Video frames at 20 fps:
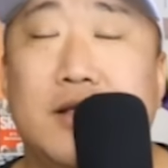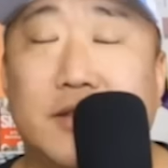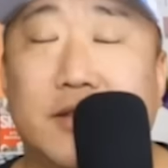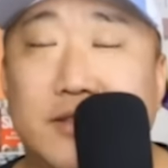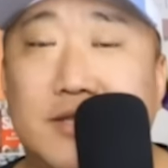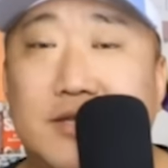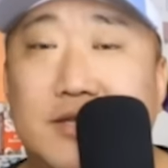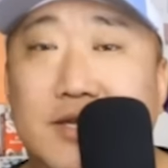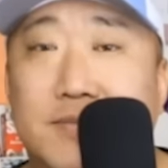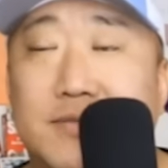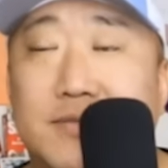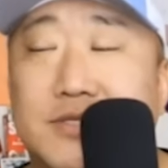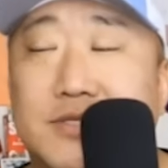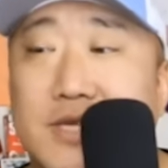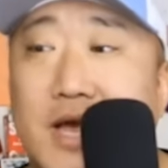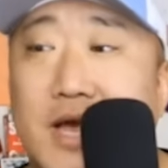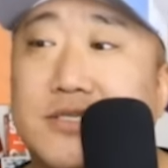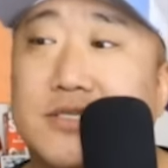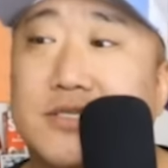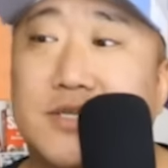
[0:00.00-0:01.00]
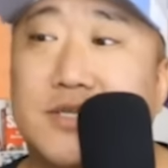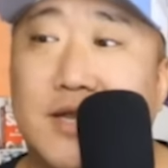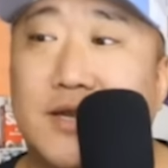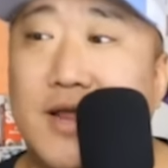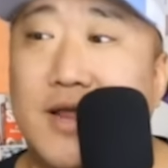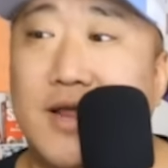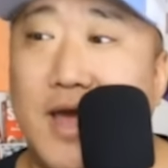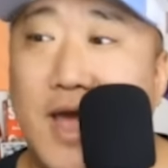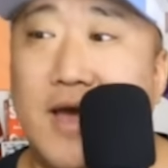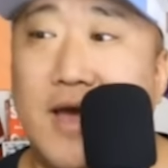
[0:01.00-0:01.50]
led the team in sacks to
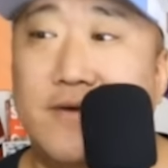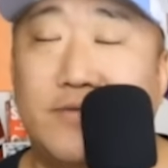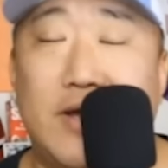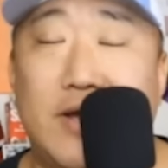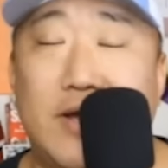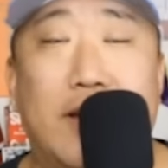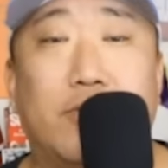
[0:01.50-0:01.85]
10.5,